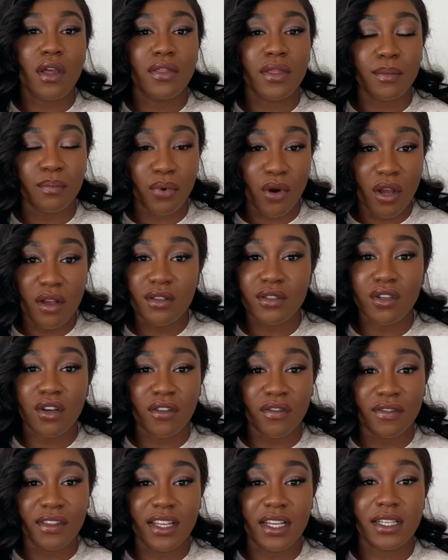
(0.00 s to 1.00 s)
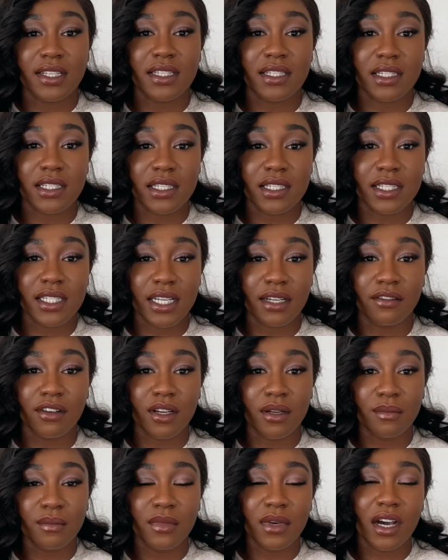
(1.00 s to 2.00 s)
the pros of this
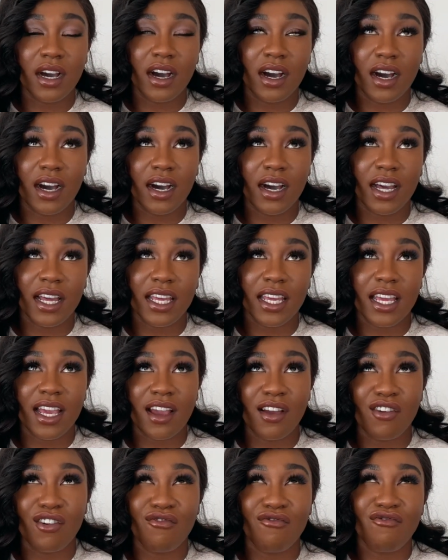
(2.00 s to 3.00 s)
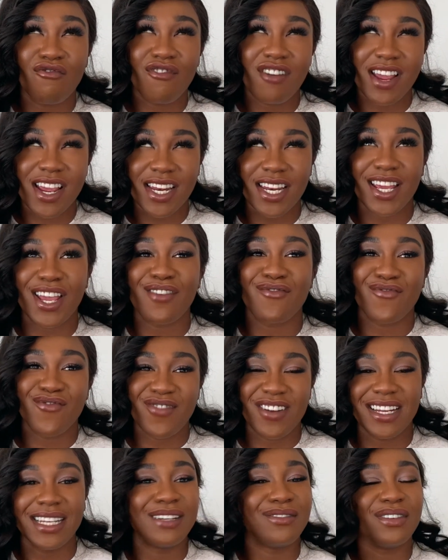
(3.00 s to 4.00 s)
serum, I really
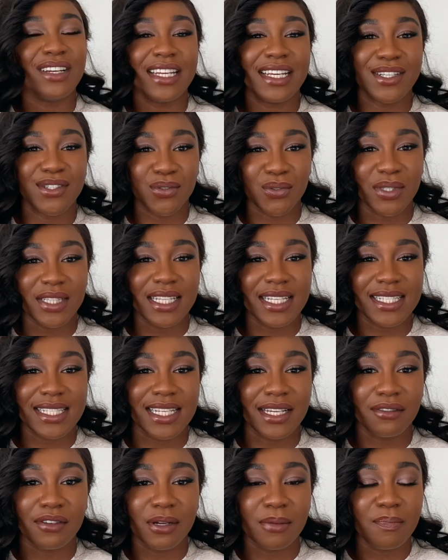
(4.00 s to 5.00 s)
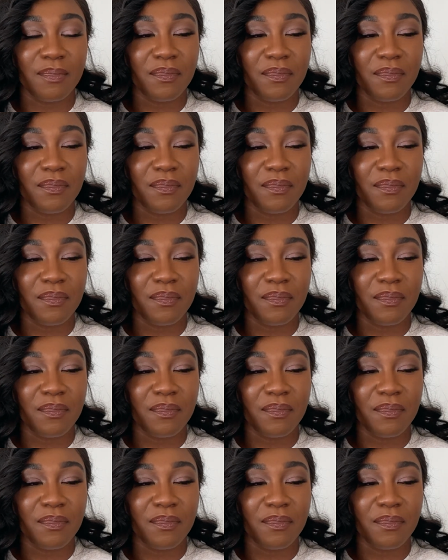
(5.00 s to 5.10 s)
enjoyed this serum.